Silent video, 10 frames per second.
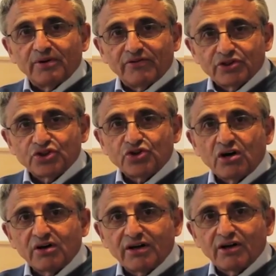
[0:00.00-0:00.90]
of the
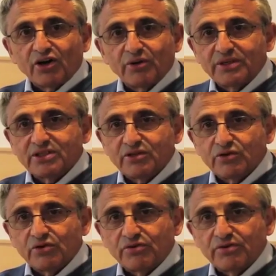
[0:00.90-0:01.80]
strong economies in
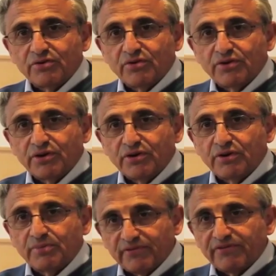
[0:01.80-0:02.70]
Northern
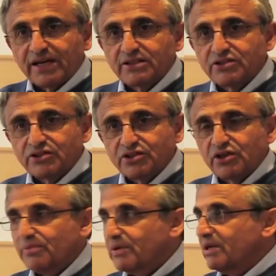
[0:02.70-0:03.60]
Europe, France,
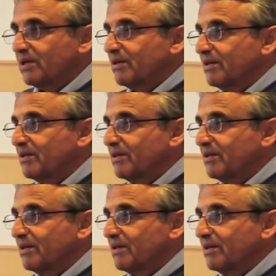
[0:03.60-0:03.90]
Germany,